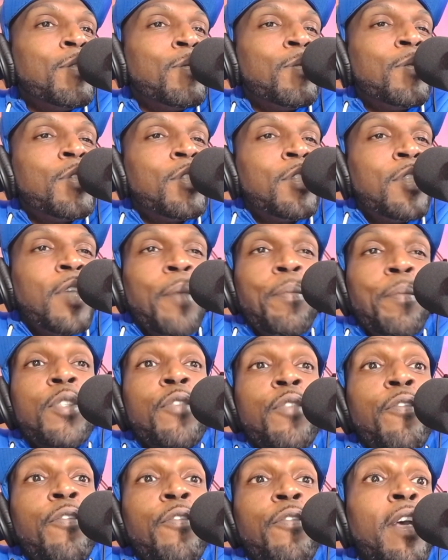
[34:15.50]
tips
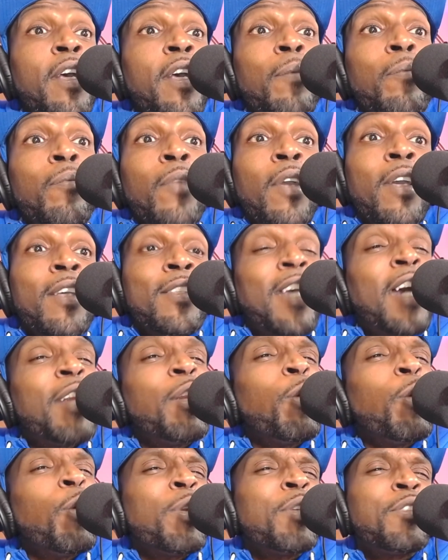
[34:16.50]
for them? Because I
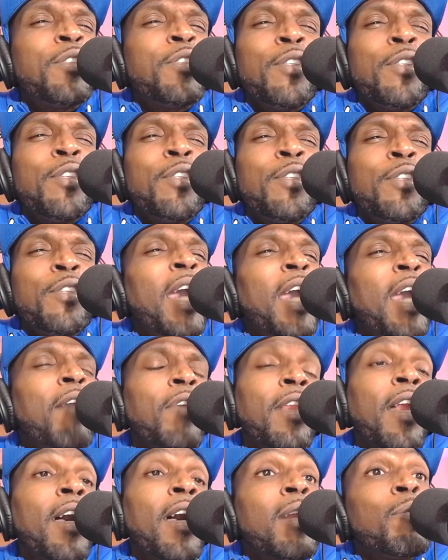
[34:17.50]
noticed we have a
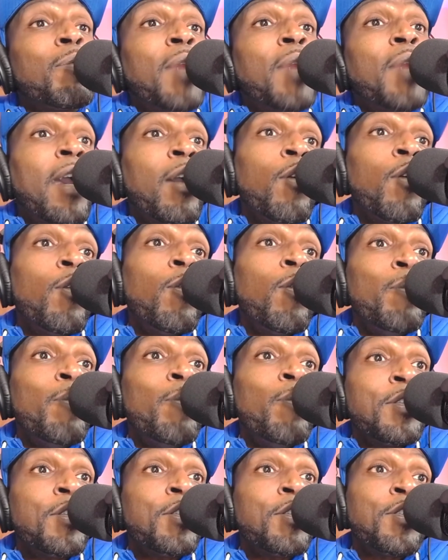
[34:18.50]
lot of black owned
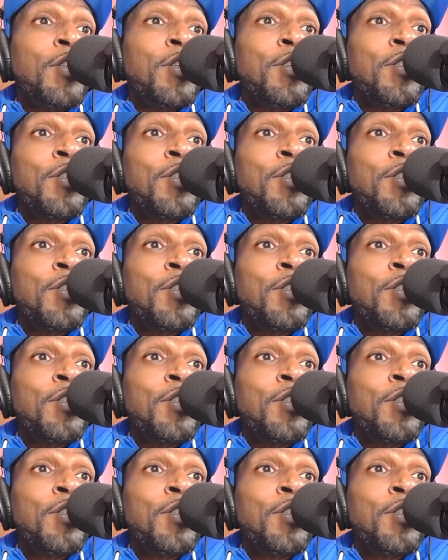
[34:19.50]
businesses